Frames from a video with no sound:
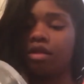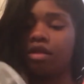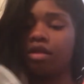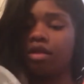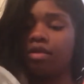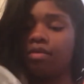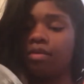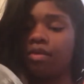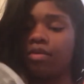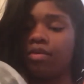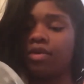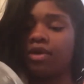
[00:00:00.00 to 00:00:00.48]

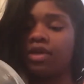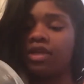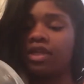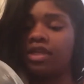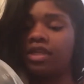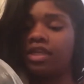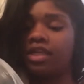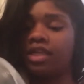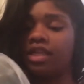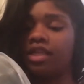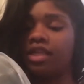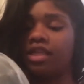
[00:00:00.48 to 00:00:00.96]
But when I
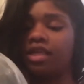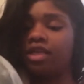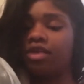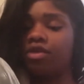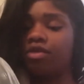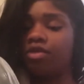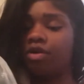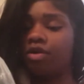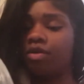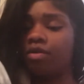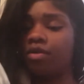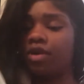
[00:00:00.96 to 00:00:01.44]
say like you
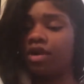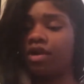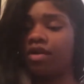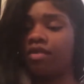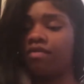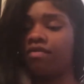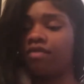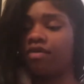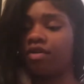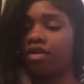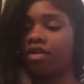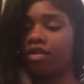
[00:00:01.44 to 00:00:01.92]
don't want it to
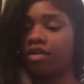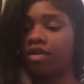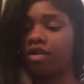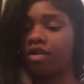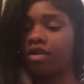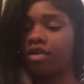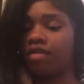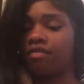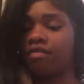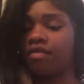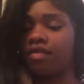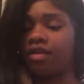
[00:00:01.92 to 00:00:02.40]
fall
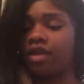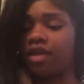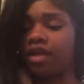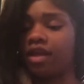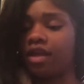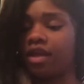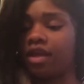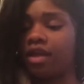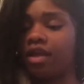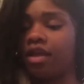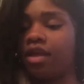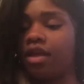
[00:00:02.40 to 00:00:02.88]
off, like
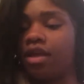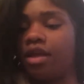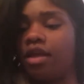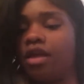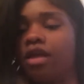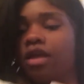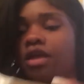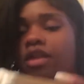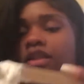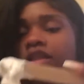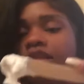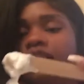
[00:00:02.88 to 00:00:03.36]

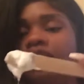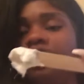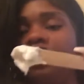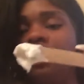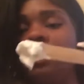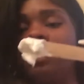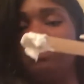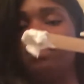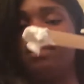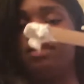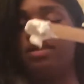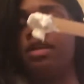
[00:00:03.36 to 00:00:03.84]
this is,
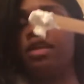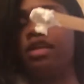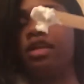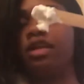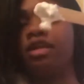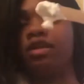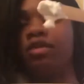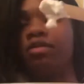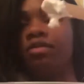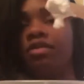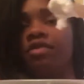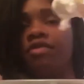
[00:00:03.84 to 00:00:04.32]
it'll
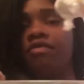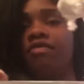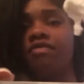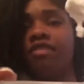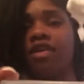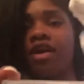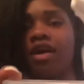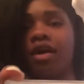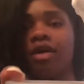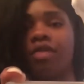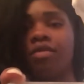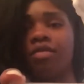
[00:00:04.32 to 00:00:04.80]
be
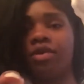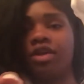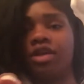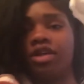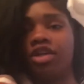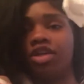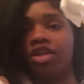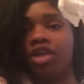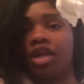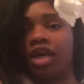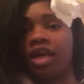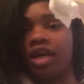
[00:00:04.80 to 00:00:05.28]
fine when it
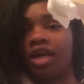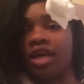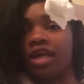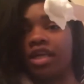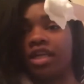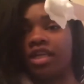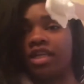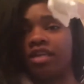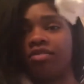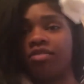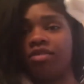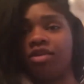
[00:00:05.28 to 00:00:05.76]

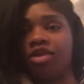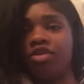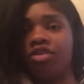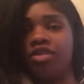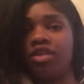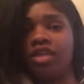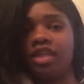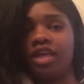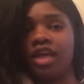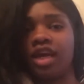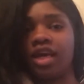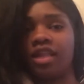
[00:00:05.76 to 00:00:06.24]
dries, but you see
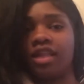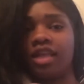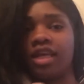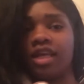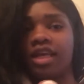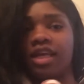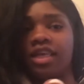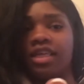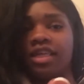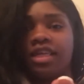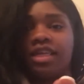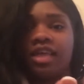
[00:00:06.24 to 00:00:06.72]
how like
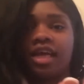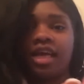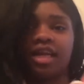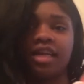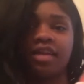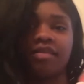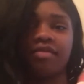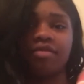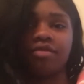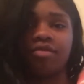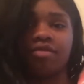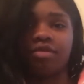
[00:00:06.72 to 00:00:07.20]
it's not
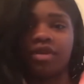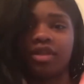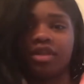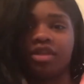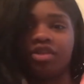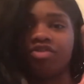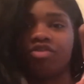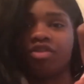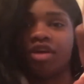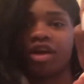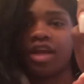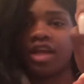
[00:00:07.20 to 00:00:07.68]
even really
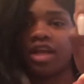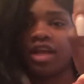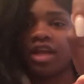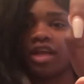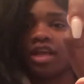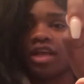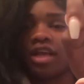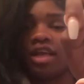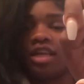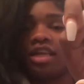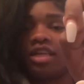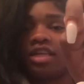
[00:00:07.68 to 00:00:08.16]
dry yet
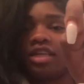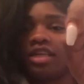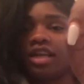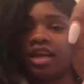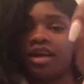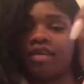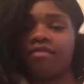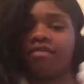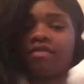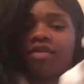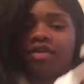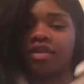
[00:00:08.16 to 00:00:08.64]
and it's not
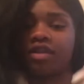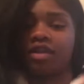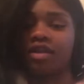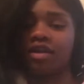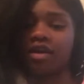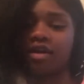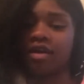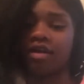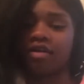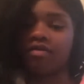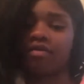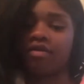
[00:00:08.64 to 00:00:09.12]
falling
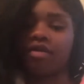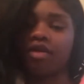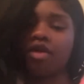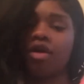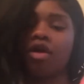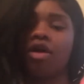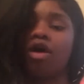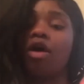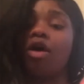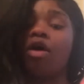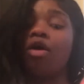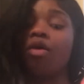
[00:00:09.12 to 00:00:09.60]
off.
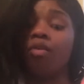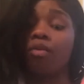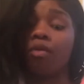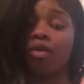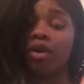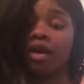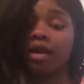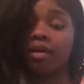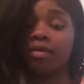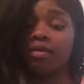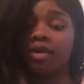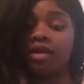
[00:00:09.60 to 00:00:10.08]
When
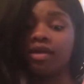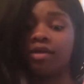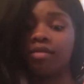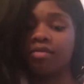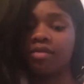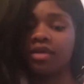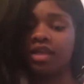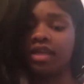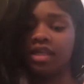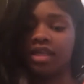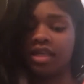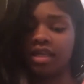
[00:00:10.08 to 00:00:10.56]
I'm done
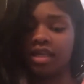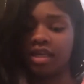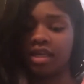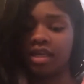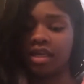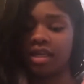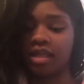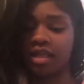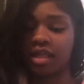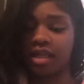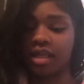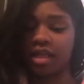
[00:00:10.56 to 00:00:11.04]
mixing it,
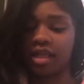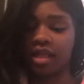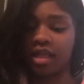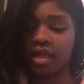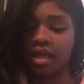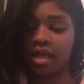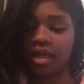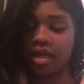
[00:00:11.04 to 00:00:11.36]
like